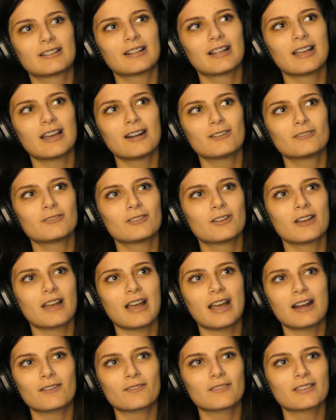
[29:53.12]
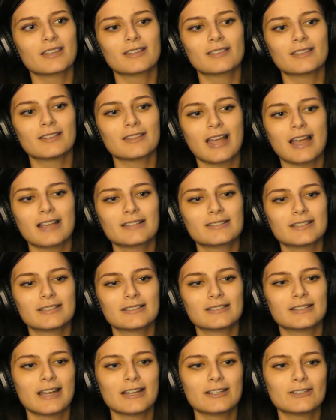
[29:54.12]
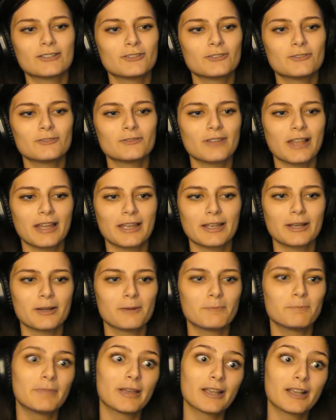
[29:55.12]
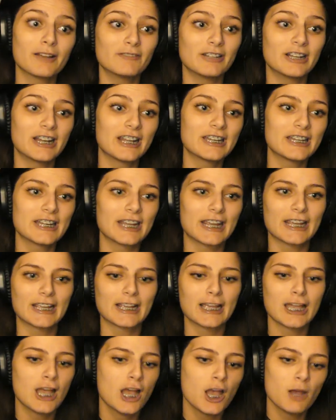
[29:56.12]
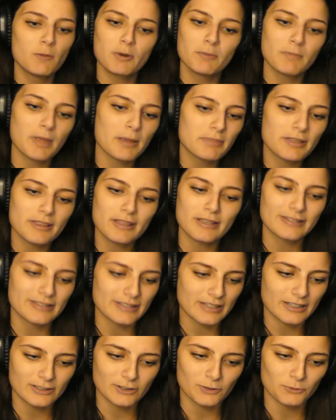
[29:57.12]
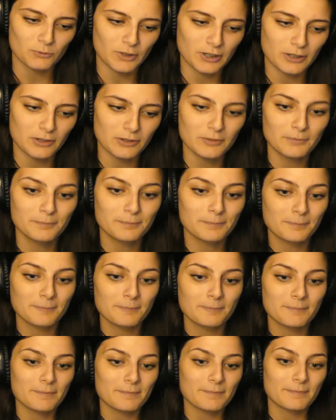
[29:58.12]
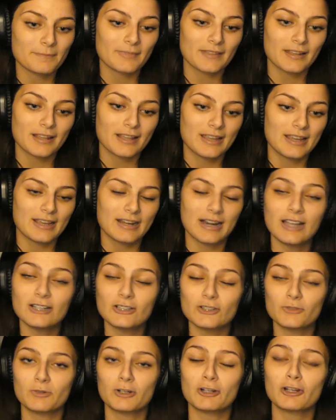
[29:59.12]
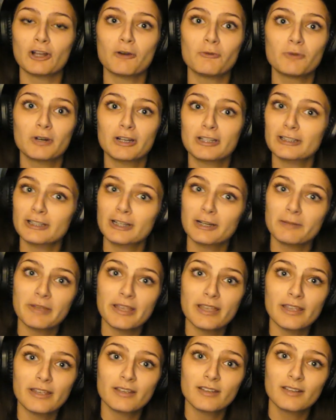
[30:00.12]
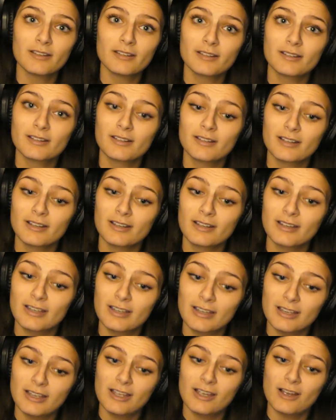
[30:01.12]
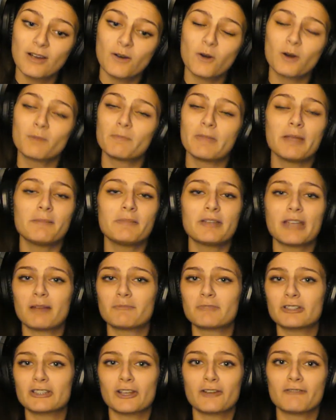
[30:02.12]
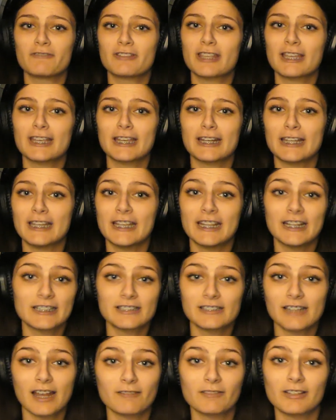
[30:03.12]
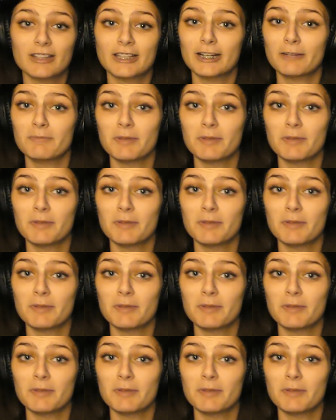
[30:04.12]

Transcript: i don't know i don't think the last season had too like big of an ending but maybe this season will and i just want to know what it's gonna be or maybe i'm just overthinking it and it's not really gonna